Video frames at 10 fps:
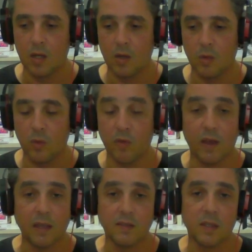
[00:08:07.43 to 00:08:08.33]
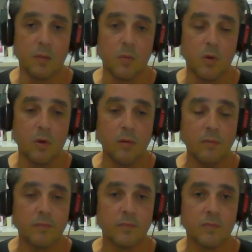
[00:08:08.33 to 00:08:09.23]
with us anymore,
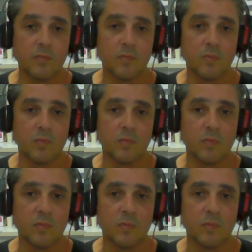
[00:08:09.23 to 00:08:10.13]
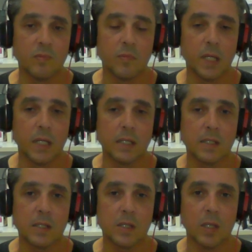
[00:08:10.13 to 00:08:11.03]
but
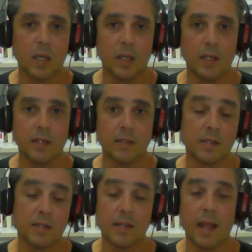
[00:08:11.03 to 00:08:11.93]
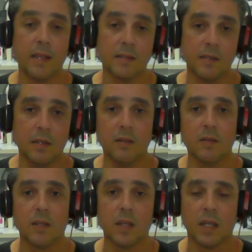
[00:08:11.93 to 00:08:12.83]
his legacy
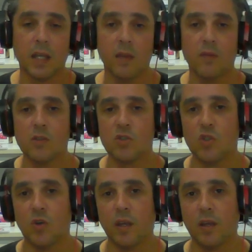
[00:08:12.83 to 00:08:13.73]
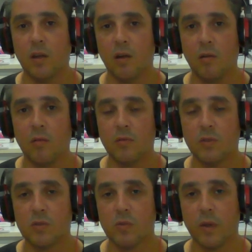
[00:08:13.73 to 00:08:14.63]
gave us joy all
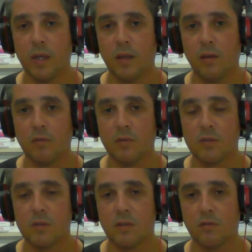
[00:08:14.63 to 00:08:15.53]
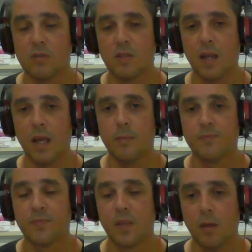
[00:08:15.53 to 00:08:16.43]
this way, all this time,
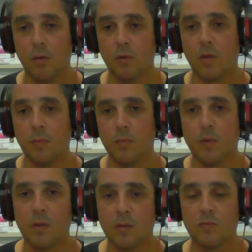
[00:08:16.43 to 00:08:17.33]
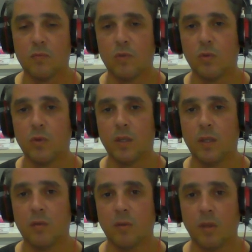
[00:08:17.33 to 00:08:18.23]
and will keep
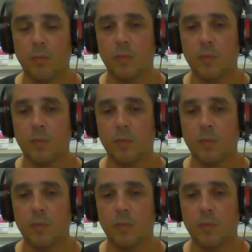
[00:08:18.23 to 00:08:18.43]
doing, keep